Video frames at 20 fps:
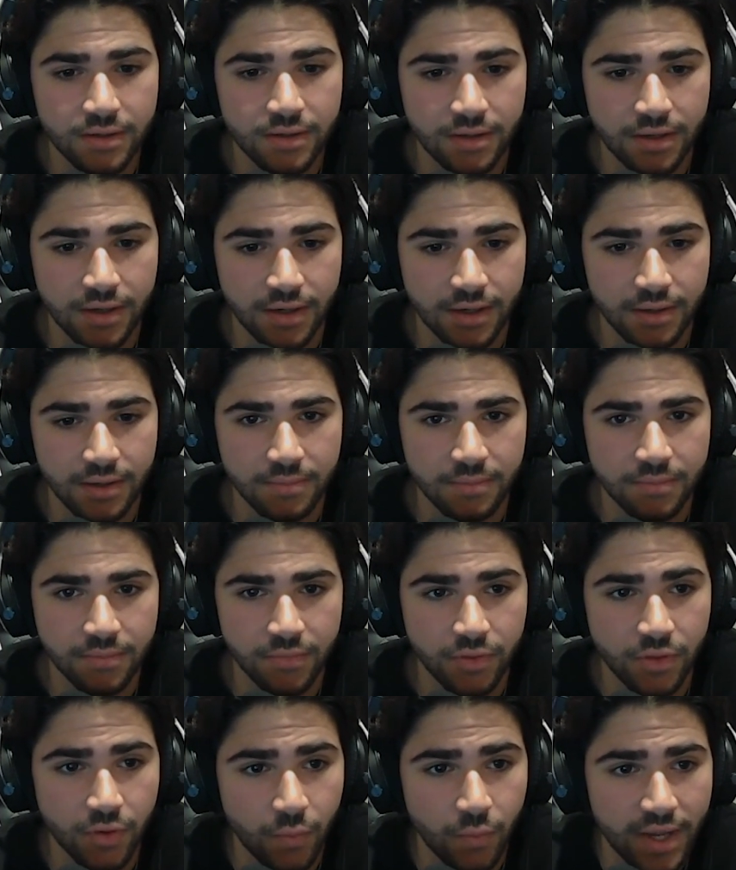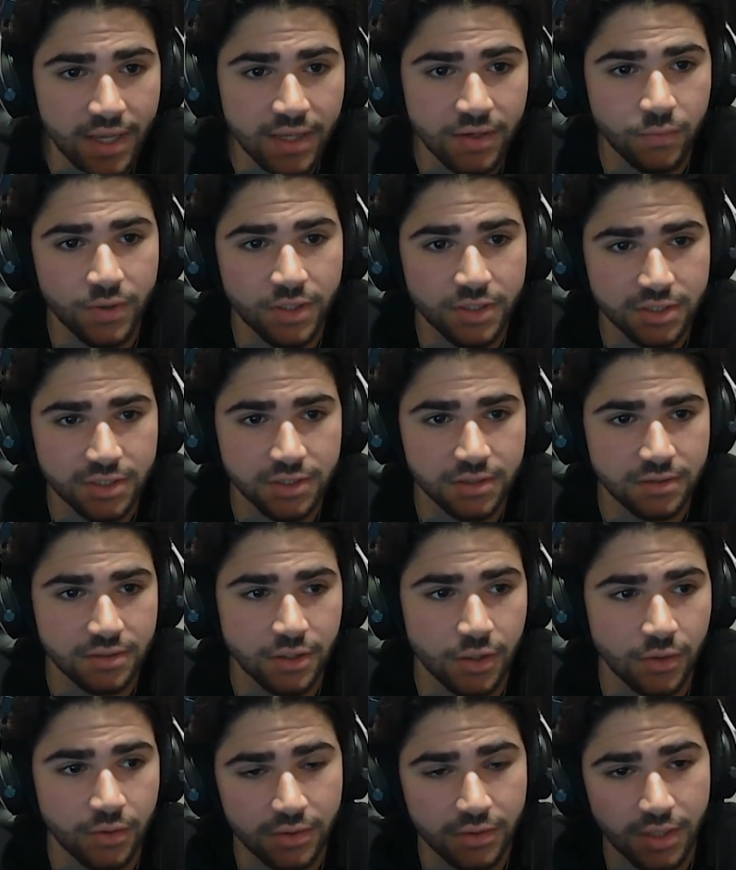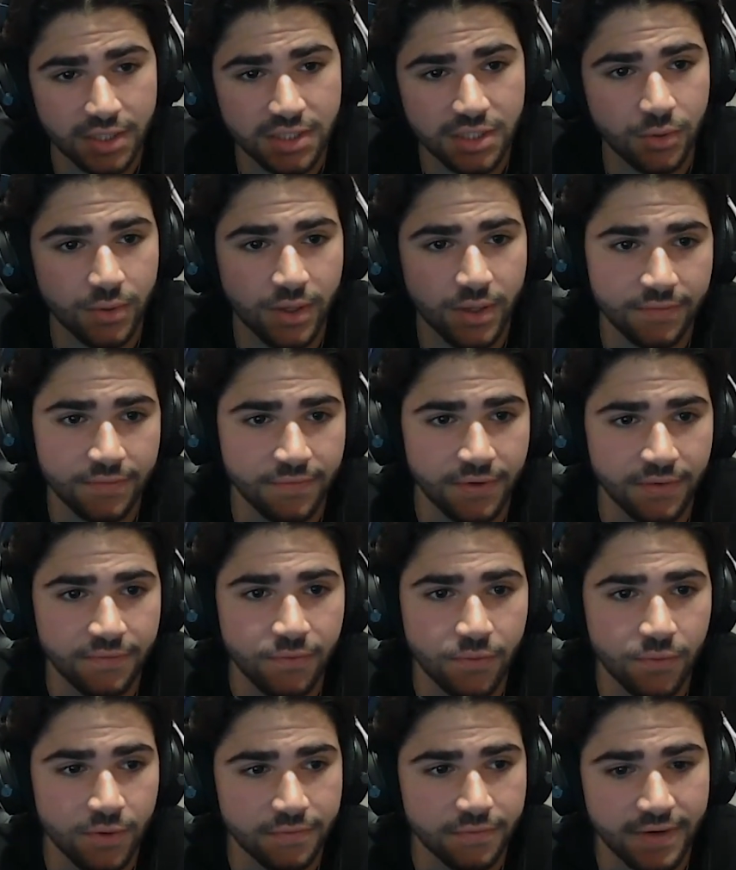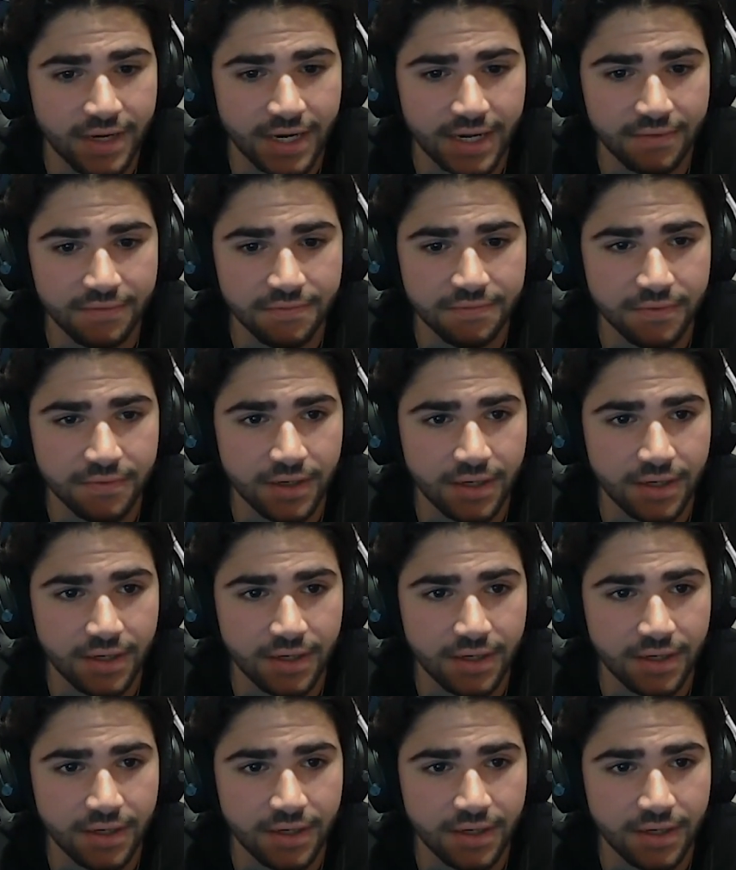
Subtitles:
the way in which, let's say you have like 4 or 5